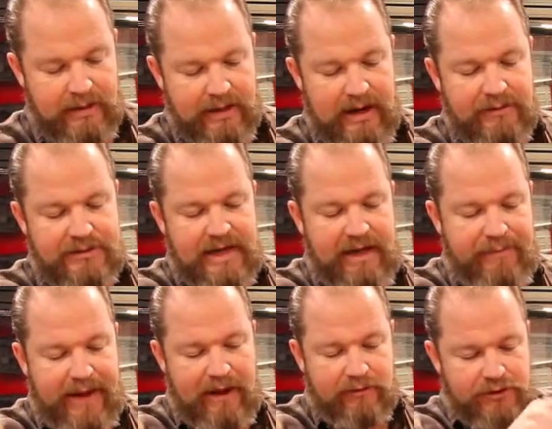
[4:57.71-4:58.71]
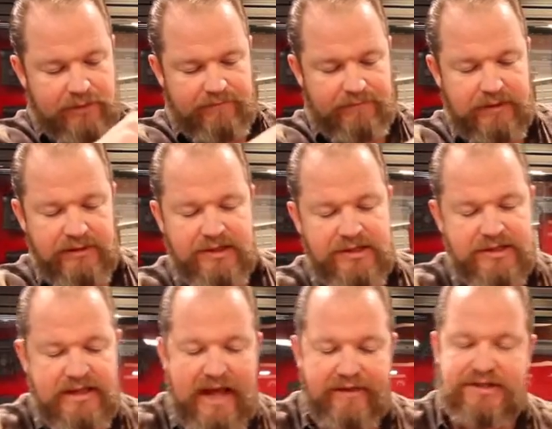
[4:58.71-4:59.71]
An outside pouch. This is
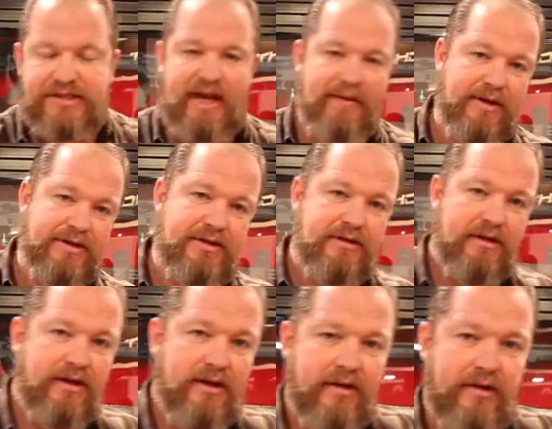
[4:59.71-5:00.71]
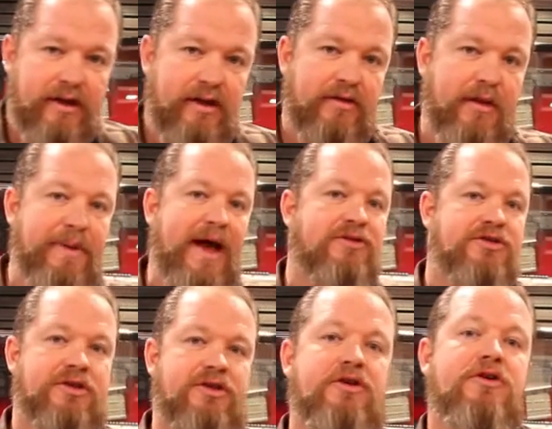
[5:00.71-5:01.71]
not the same as the pouches
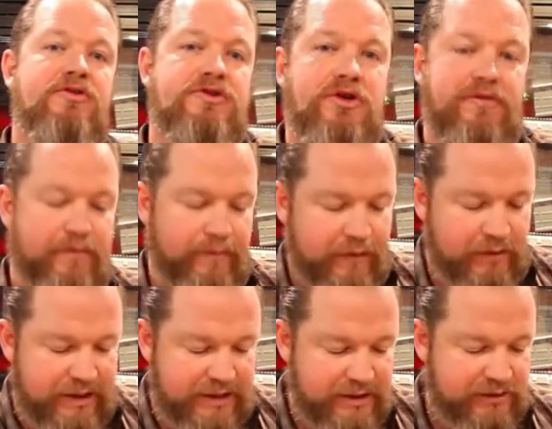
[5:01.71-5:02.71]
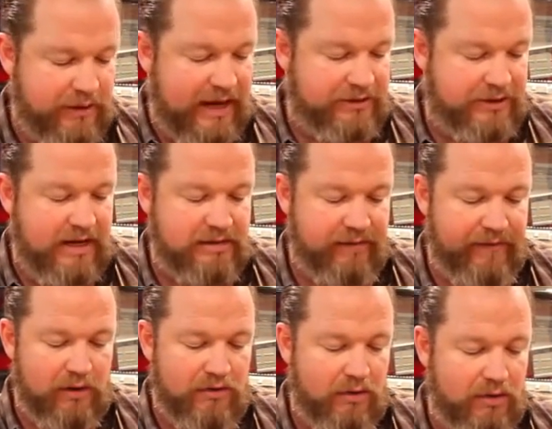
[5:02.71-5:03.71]
that they're used to from Vertx. This one actually has a Velcro